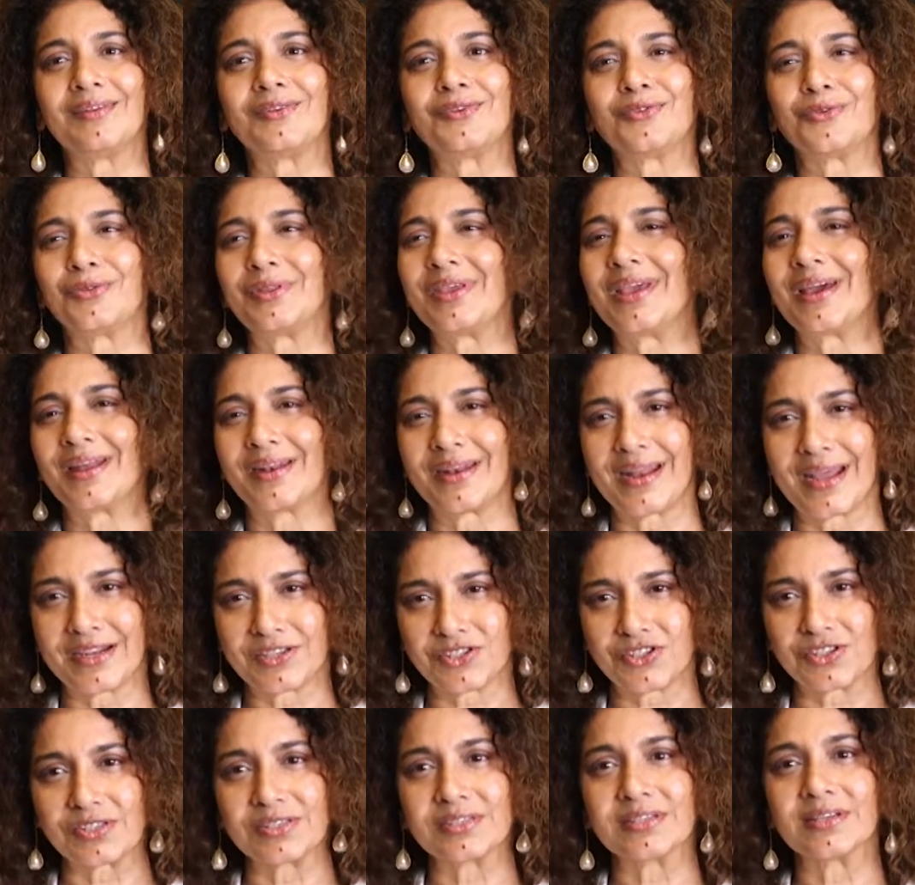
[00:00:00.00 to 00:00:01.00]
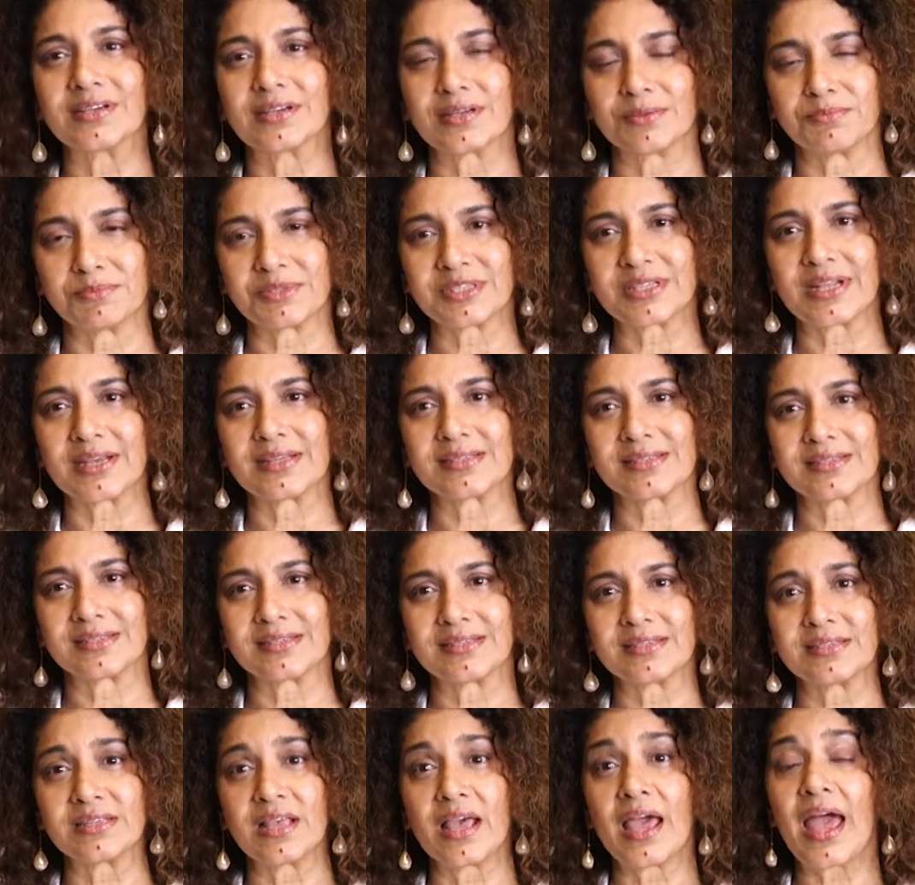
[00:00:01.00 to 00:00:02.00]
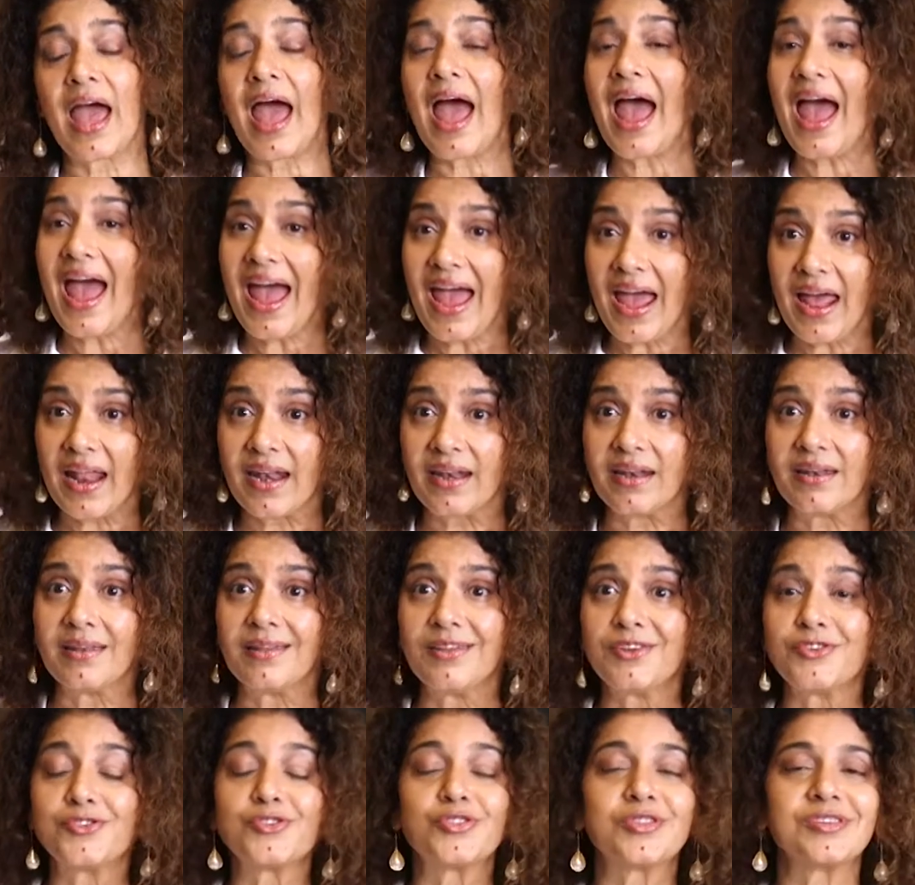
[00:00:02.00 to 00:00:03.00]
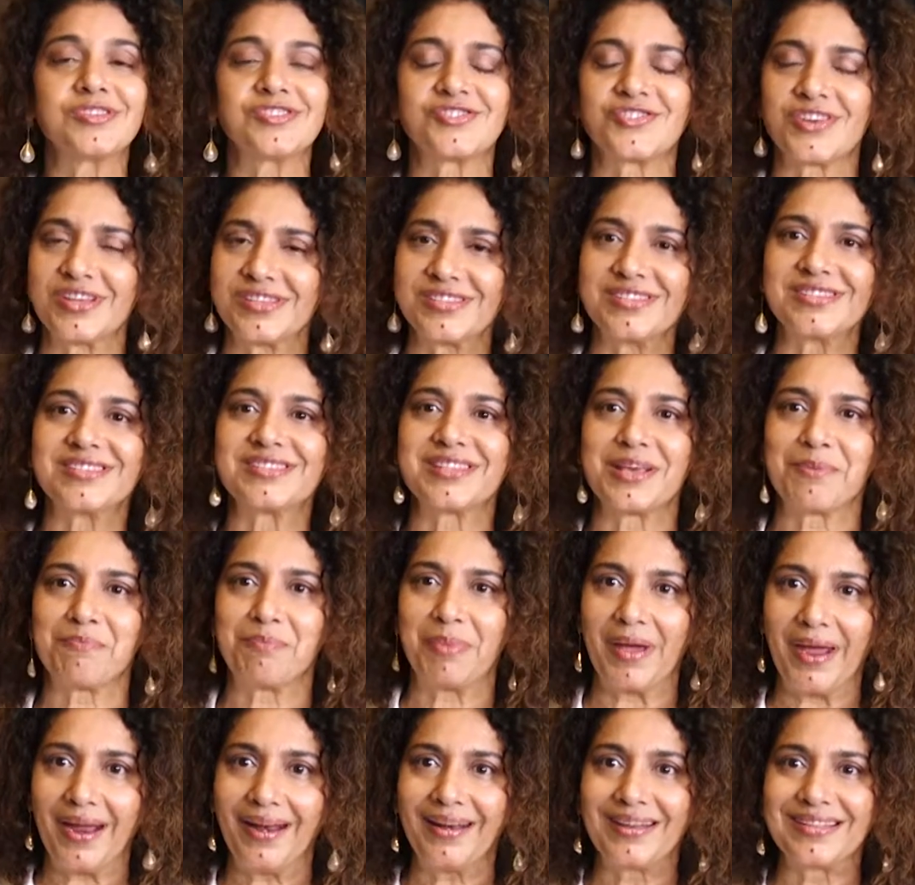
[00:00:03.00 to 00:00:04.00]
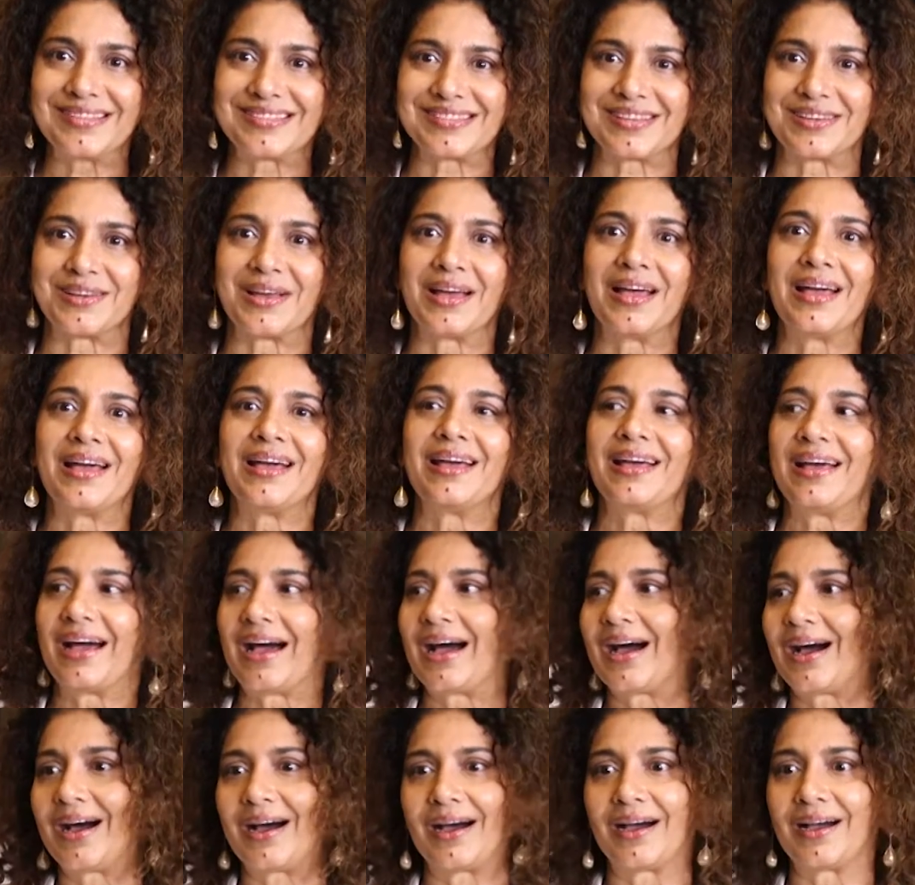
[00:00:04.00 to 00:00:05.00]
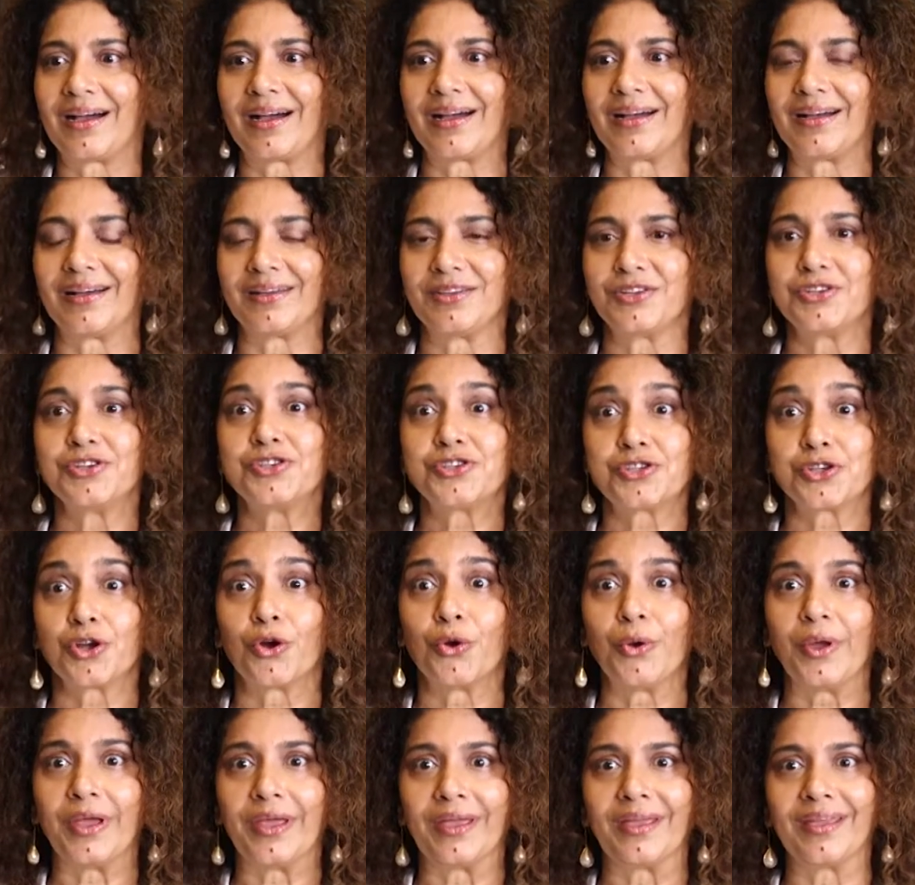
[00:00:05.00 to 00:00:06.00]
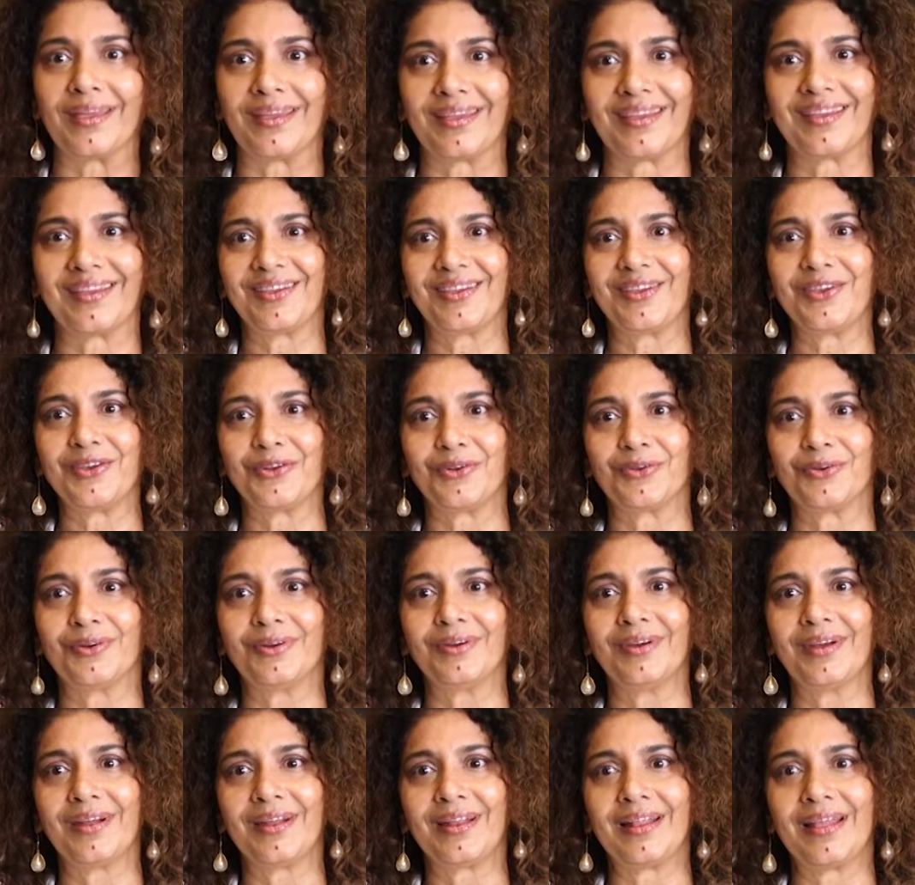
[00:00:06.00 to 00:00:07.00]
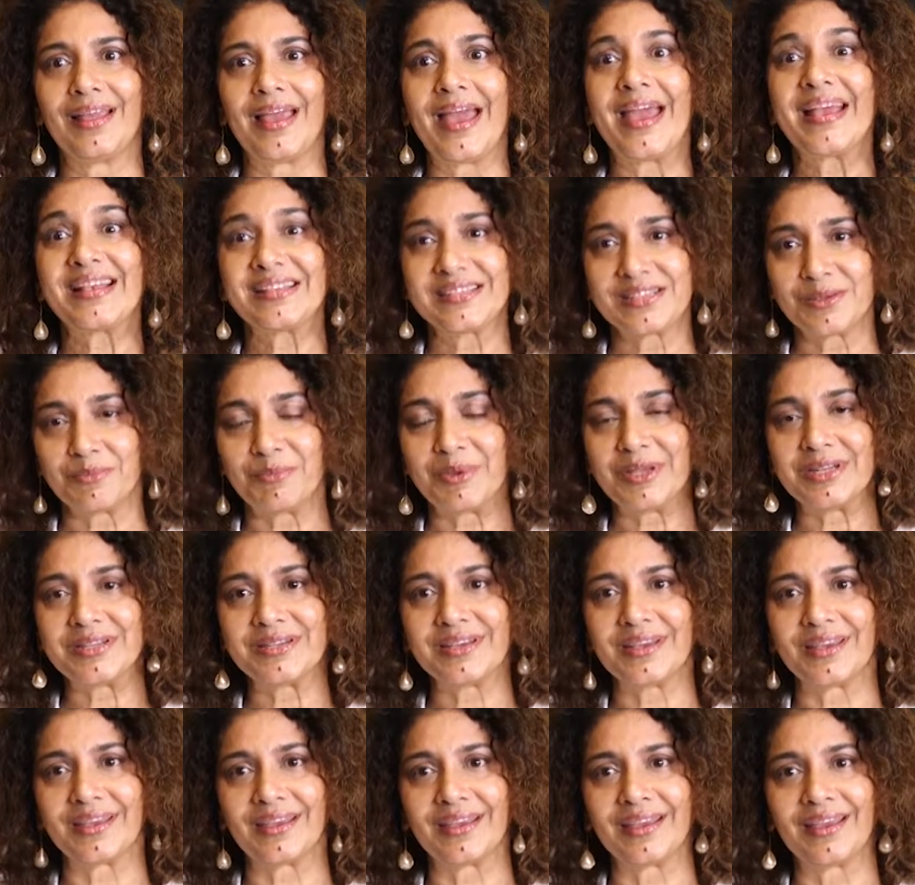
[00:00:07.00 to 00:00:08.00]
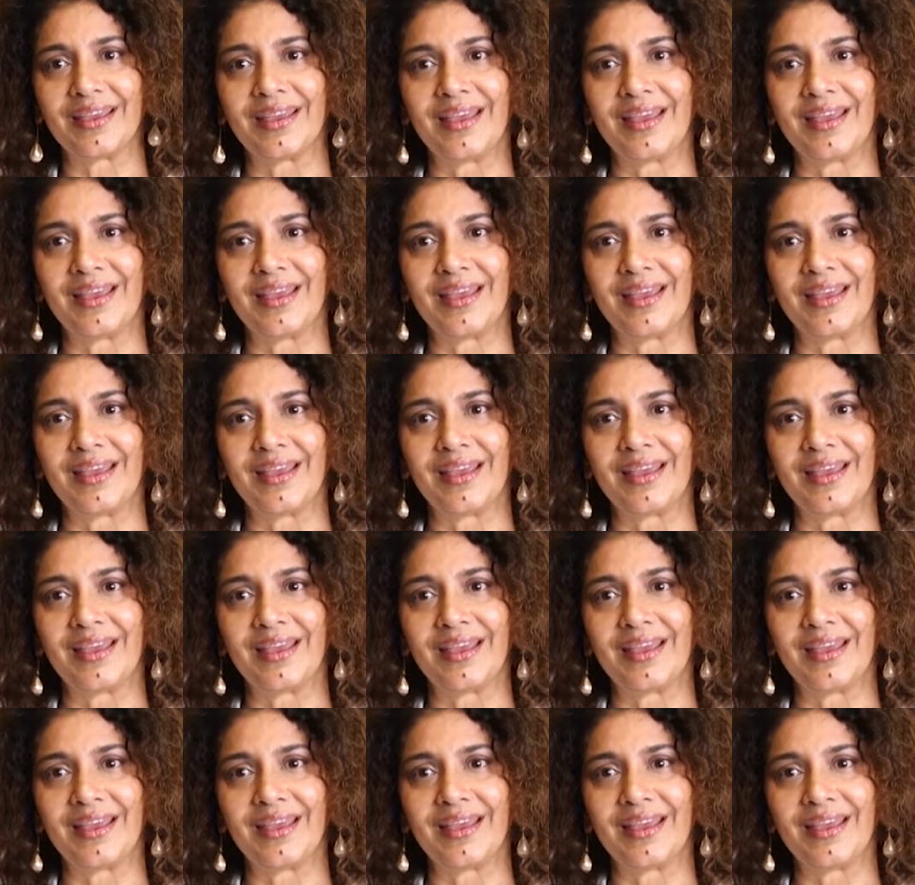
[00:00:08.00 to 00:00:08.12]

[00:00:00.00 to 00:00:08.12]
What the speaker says: to the unnatural circumstances, and to the stresses their parents are showing, you know, exhibiting.